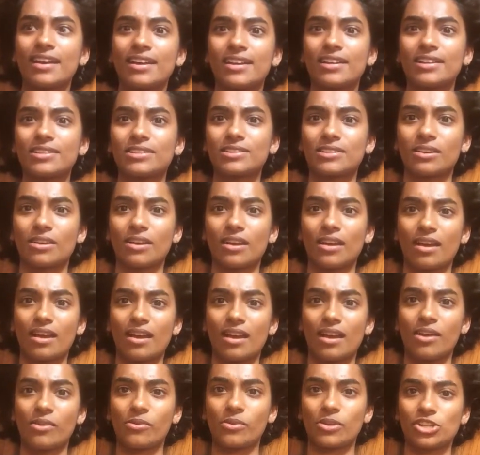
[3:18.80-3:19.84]
is
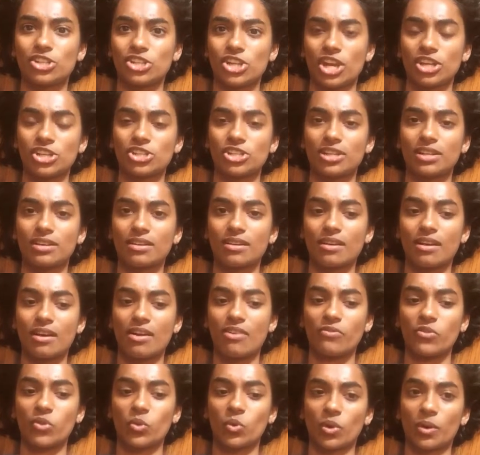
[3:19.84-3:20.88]
a rejection
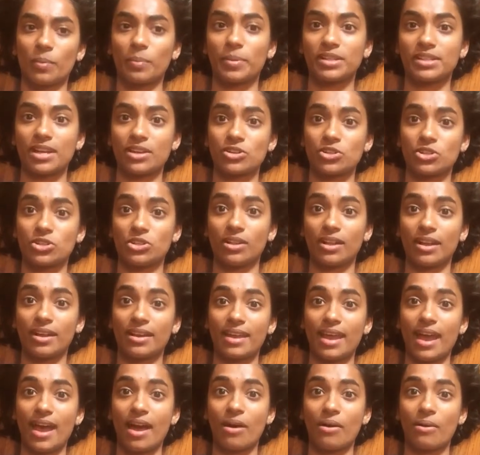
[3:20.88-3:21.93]
of your potential and
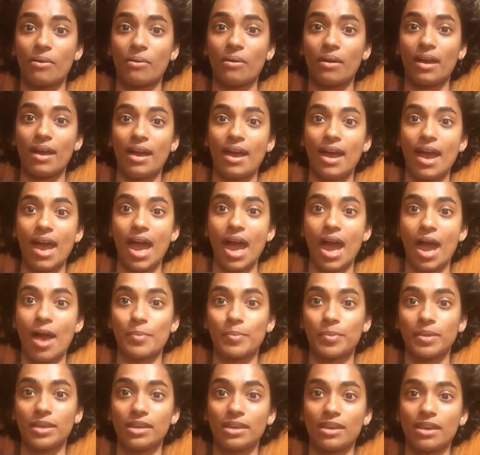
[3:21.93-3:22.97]
how
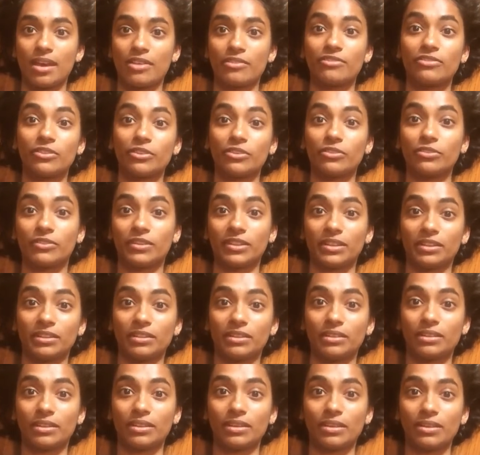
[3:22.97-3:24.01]
happy and
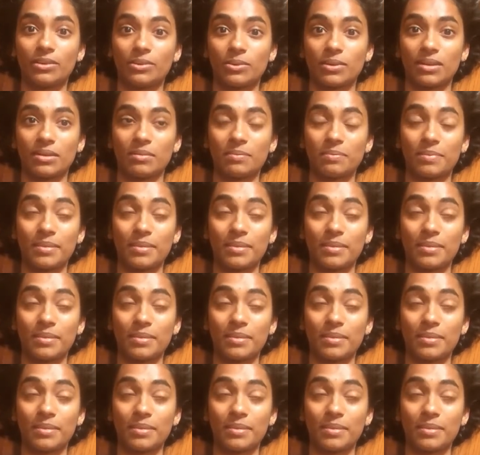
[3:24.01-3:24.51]
fulfilled you can